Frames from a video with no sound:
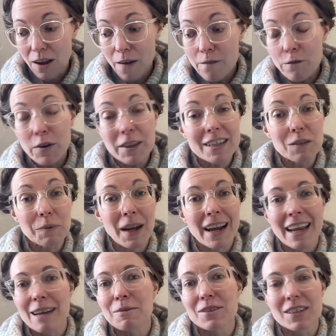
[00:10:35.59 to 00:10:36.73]
For this one, I
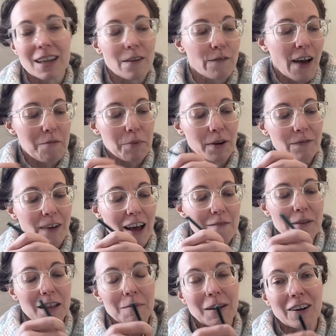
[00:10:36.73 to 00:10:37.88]
am using a 5.5
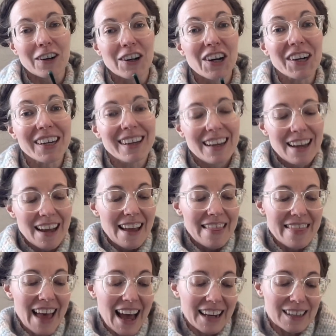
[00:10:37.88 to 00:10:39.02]
millimeter hook.
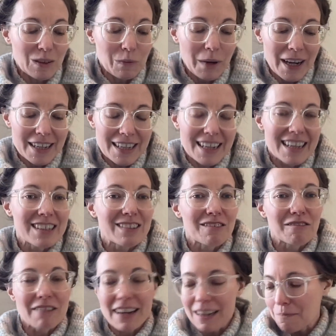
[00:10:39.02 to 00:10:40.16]
That is what is
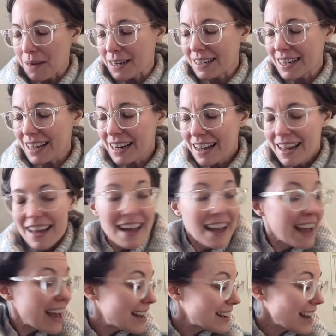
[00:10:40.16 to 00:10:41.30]
recommended.
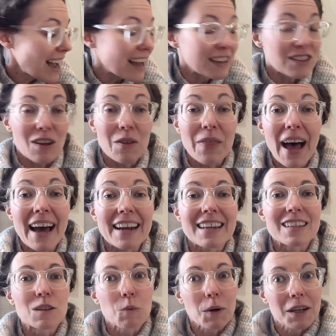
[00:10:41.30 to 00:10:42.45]
And yeah, so that
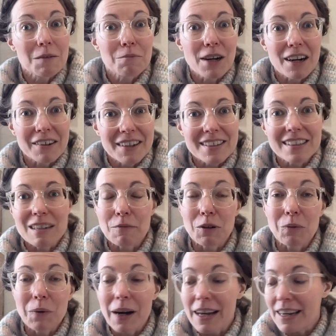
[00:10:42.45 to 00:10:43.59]
is work in progress number
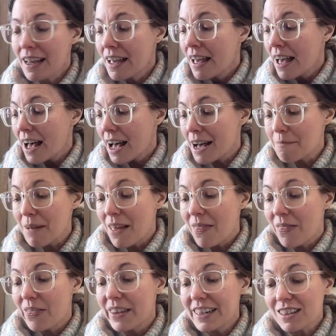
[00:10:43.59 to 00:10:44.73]
1.
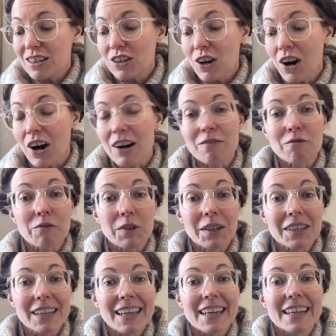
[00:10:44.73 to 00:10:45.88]
This yarn
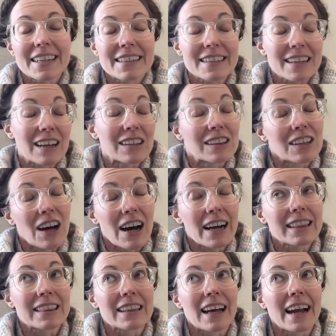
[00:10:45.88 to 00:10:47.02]
really is a lot
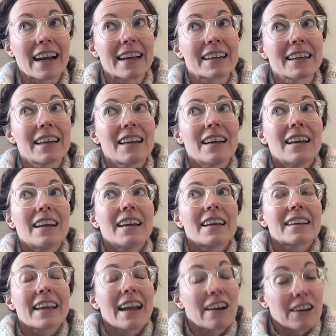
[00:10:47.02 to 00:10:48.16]
like
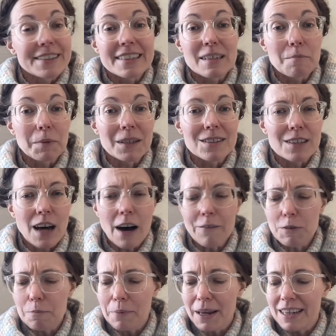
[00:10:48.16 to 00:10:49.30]
Caron Simply Soft,
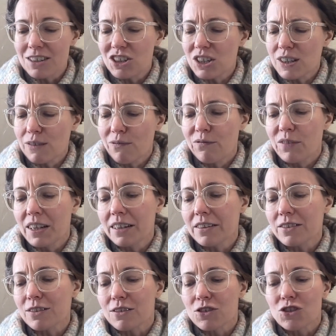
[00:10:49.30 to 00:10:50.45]
but it just
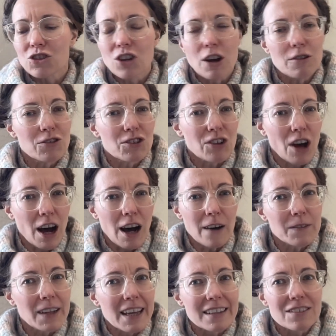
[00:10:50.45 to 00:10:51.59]
feels so
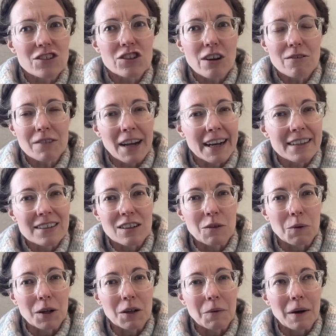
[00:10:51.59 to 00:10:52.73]
soft and so nice to
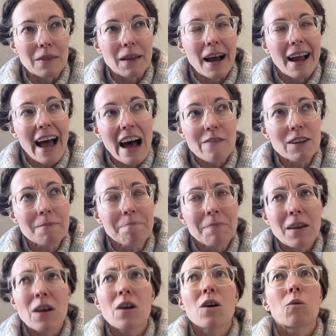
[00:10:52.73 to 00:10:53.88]
work with. I haven't
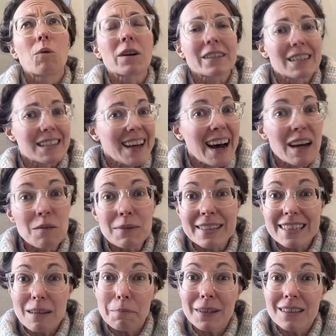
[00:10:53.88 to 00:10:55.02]
worked a ton with
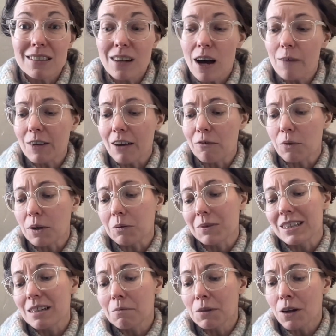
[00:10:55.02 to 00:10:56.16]
Simply Soft. I've worked with
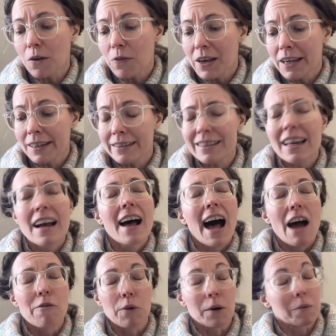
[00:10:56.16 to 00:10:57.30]
similar things.
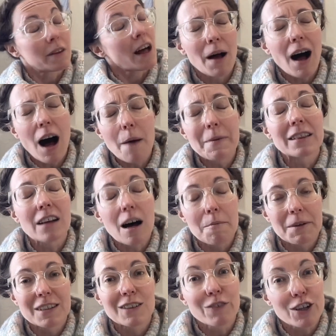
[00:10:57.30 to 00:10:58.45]
I've worked with Hobby
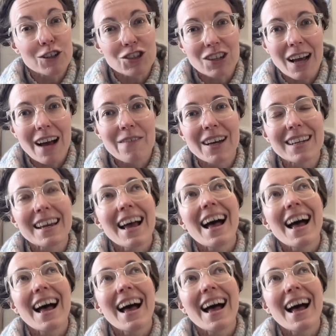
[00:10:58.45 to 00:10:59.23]
Lobby's version of it.